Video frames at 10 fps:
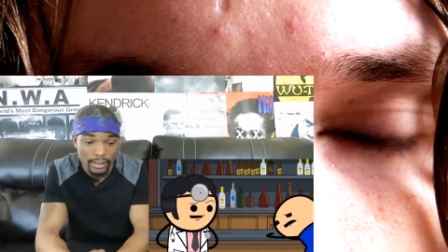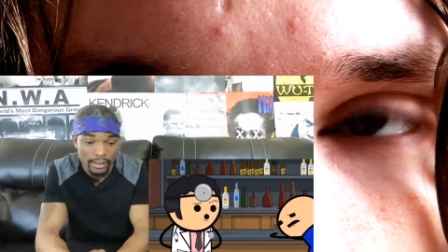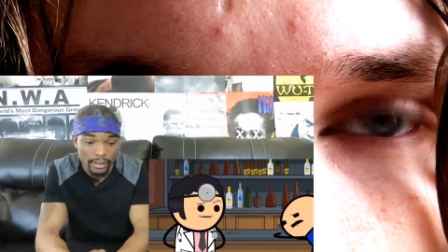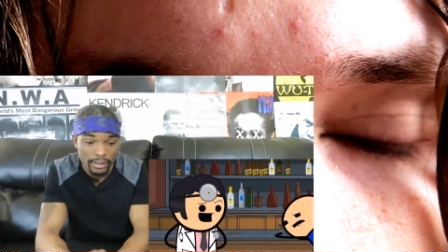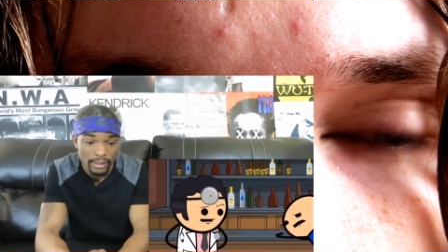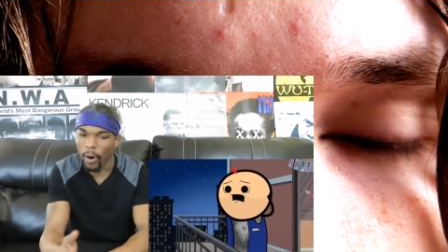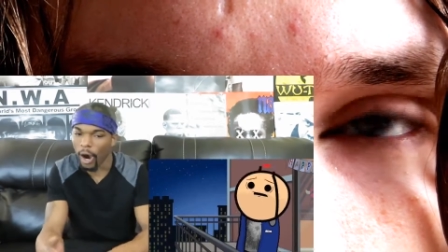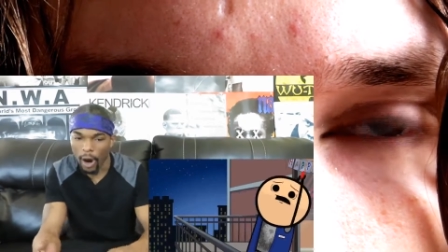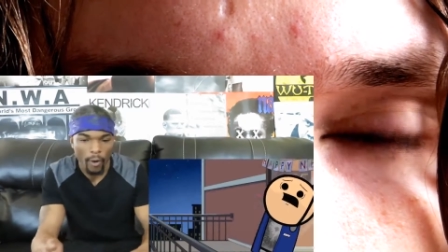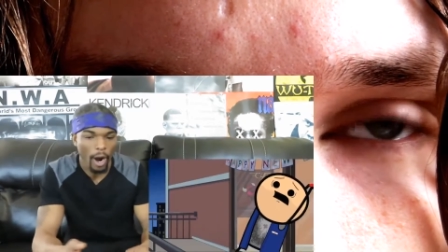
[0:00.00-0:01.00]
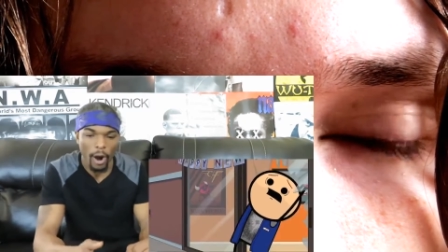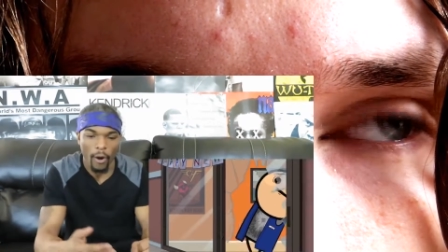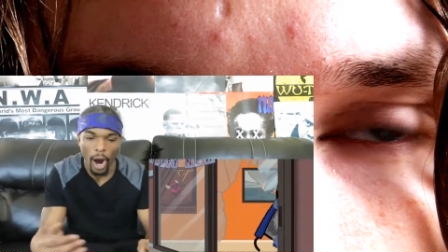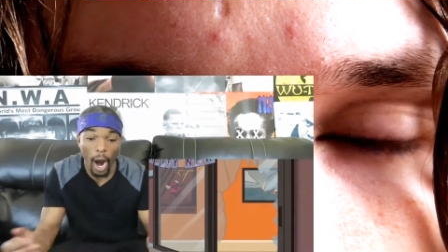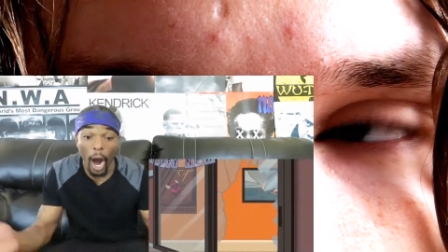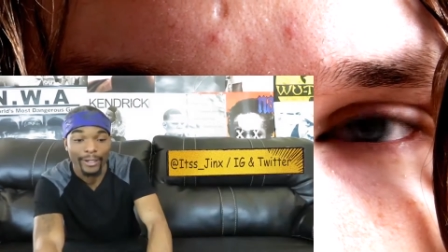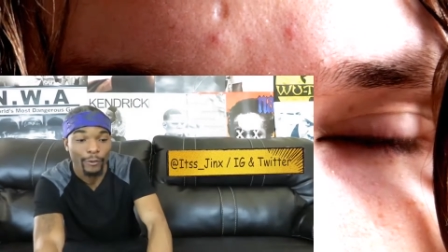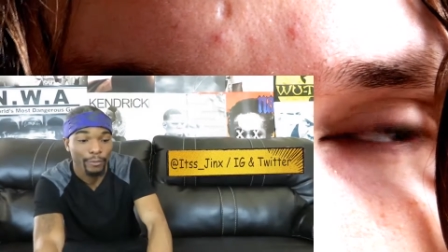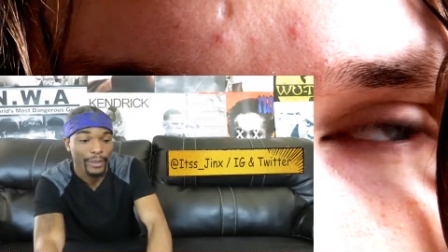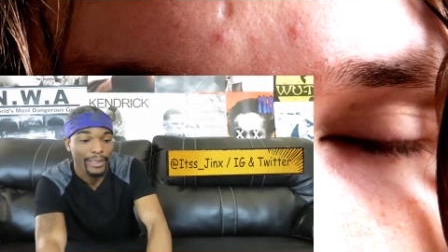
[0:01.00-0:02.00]
service. Oh, oh, oh. gotta
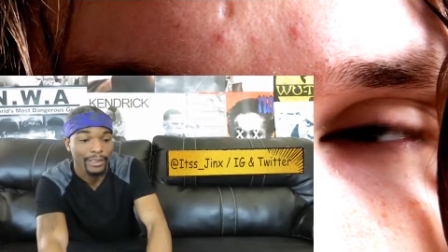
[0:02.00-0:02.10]
do me